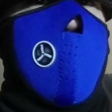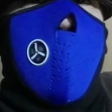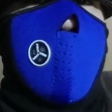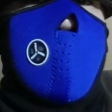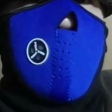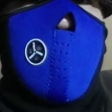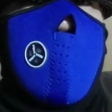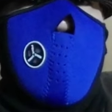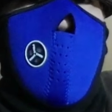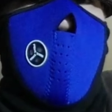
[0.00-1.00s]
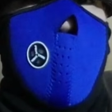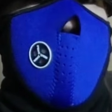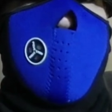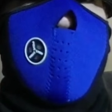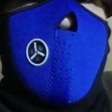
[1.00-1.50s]
much snow we
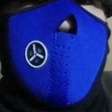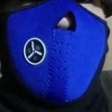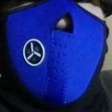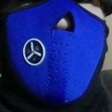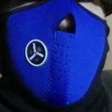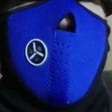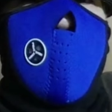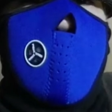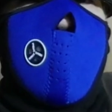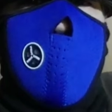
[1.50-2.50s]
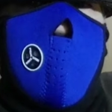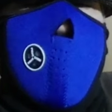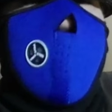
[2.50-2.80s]
got, but my back was killing me.